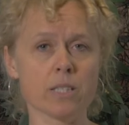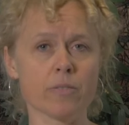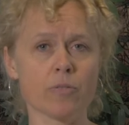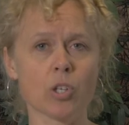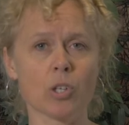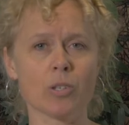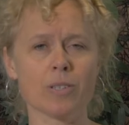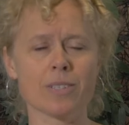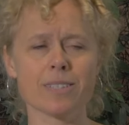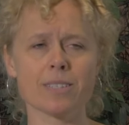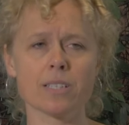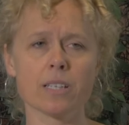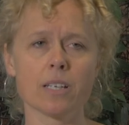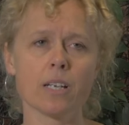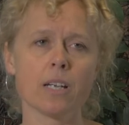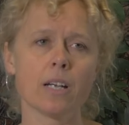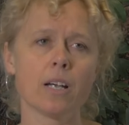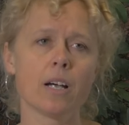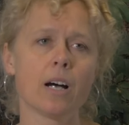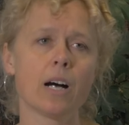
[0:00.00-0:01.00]
of dollars
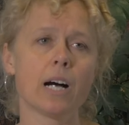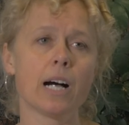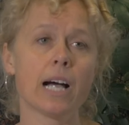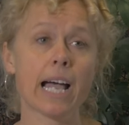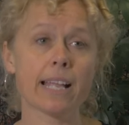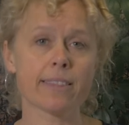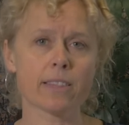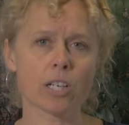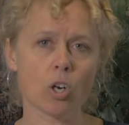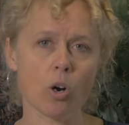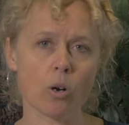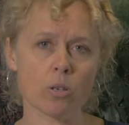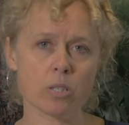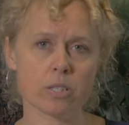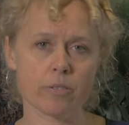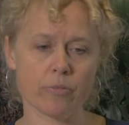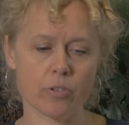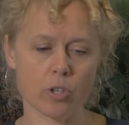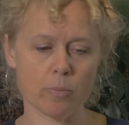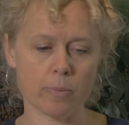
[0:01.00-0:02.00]
at the
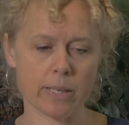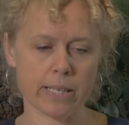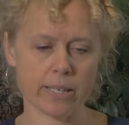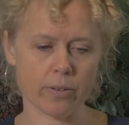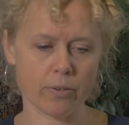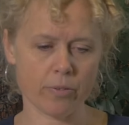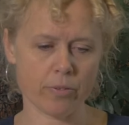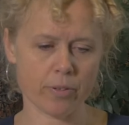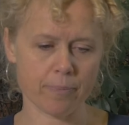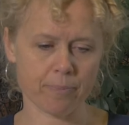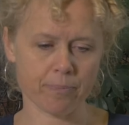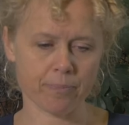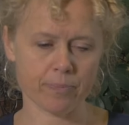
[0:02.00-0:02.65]
cost of human health.